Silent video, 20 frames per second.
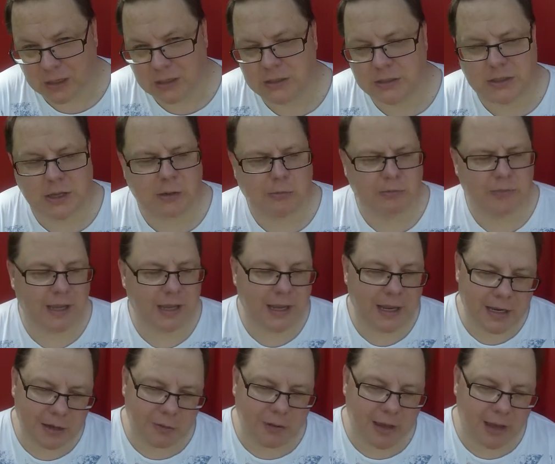So
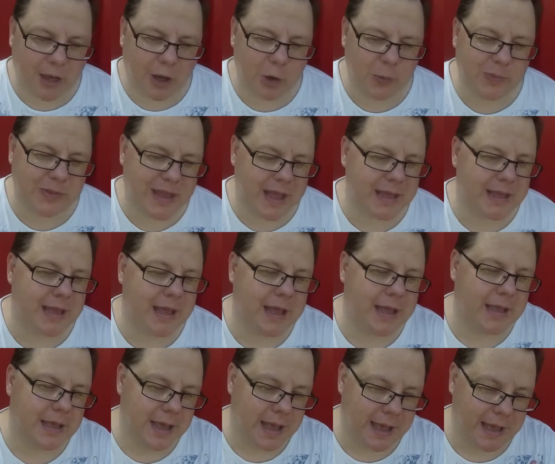anyway, I hope that
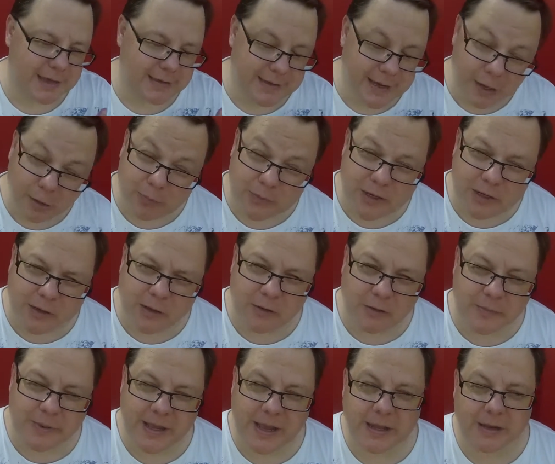has helped you a
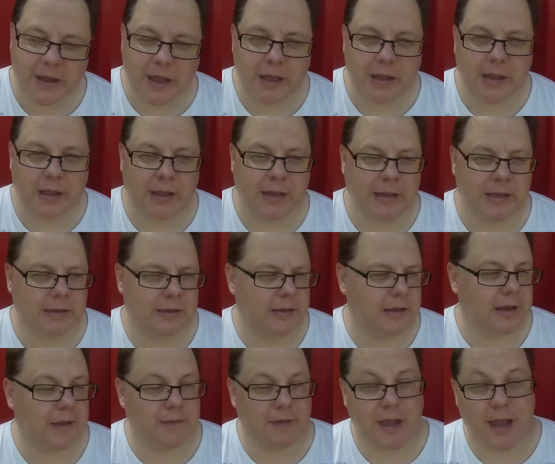little bit, and
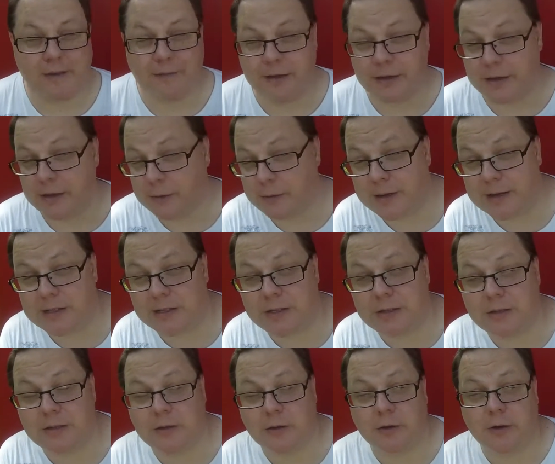if you have any
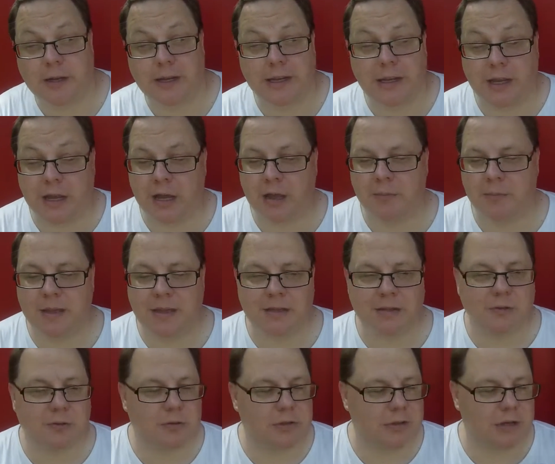questions or any
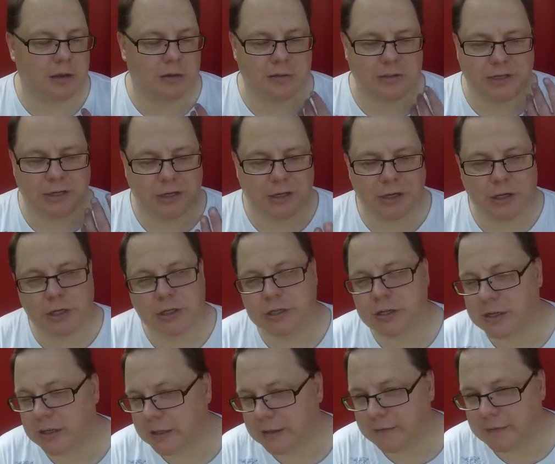comments, of course I always encourage
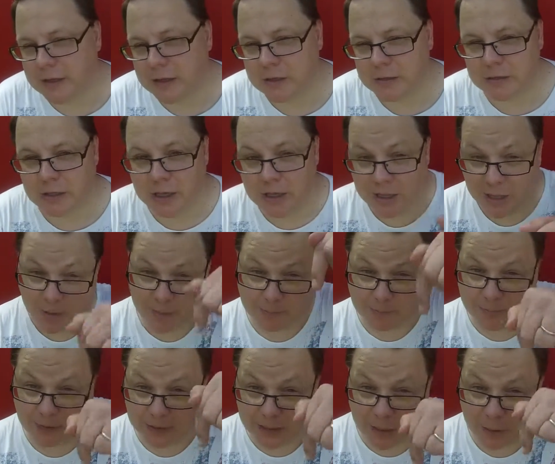you to leave those
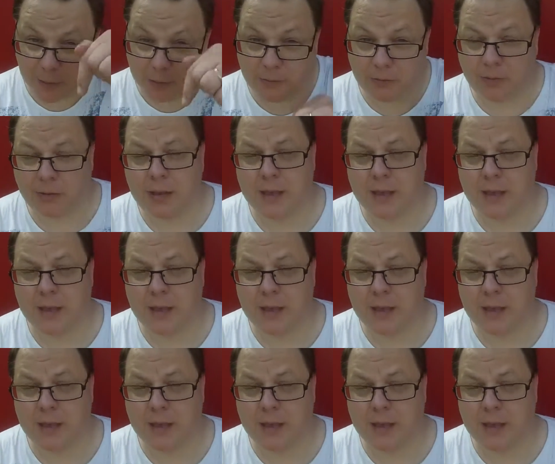below,